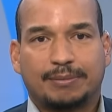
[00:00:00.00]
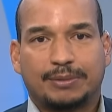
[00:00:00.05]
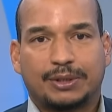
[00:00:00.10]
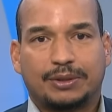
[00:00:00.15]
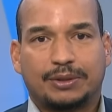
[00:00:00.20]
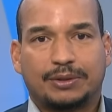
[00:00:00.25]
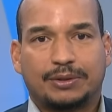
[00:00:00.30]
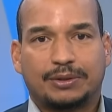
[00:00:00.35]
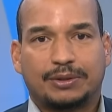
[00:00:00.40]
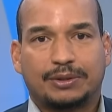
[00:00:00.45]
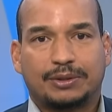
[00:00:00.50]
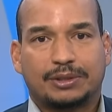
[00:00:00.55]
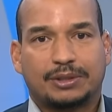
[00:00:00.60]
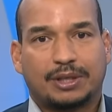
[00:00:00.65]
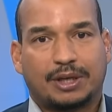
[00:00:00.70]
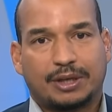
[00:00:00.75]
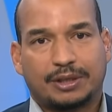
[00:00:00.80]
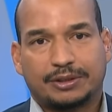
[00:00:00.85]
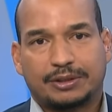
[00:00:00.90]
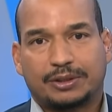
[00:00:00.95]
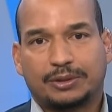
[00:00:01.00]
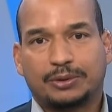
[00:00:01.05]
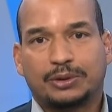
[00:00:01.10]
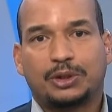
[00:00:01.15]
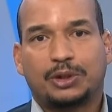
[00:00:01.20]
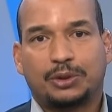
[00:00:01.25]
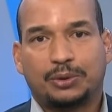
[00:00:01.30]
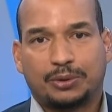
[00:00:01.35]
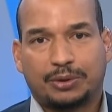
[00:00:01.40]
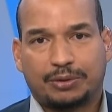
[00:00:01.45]
them to, to start until
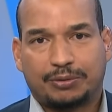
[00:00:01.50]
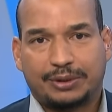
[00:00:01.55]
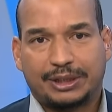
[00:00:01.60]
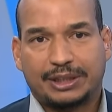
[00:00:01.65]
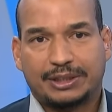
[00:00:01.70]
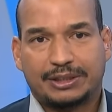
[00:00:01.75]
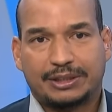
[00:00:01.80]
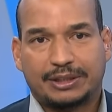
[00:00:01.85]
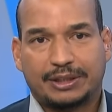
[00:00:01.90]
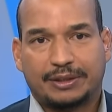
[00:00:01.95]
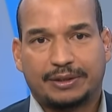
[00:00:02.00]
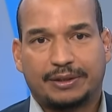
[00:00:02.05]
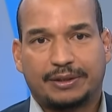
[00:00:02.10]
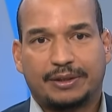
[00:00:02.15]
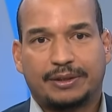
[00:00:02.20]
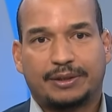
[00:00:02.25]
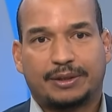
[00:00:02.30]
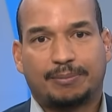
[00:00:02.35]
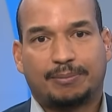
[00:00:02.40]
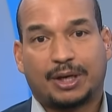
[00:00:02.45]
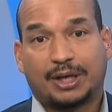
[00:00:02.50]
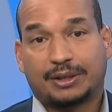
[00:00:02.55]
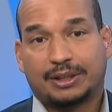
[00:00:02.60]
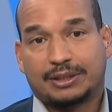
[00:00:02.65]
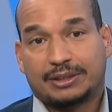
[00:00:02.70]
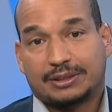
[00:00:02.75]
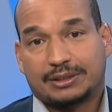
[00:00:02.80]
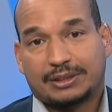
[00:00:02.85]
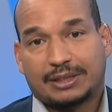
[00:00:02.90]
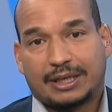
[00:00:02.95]
Q3 this year. The
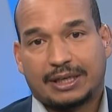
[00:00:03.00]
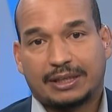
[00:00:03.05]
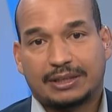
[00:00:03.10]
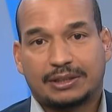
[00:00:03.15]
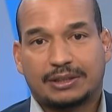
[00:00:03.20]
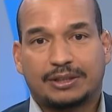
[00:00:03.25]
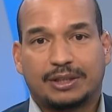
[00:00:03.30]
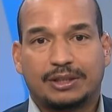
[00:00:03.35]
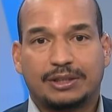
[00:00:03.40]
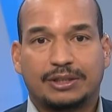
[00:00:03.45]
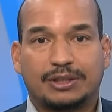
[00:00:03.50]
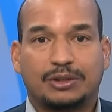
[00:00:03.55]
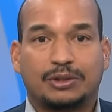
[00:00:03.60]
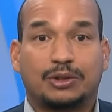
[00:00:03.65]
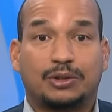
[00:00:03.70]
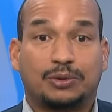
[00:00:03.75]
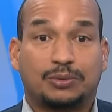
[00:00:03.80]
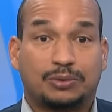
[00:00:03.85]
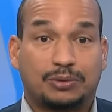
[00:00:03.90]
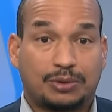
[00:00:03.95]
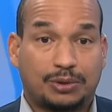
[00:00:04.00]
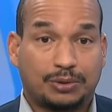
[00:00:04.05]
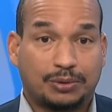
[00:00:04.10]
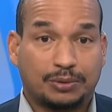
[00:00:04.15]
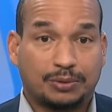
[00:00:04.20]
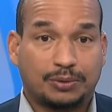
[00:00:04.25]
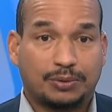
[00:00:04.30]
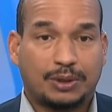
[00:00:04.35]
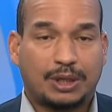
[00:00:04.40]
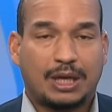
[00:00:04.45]
market is saying it starts in
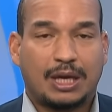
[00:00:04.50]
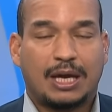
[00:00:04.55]
Q2.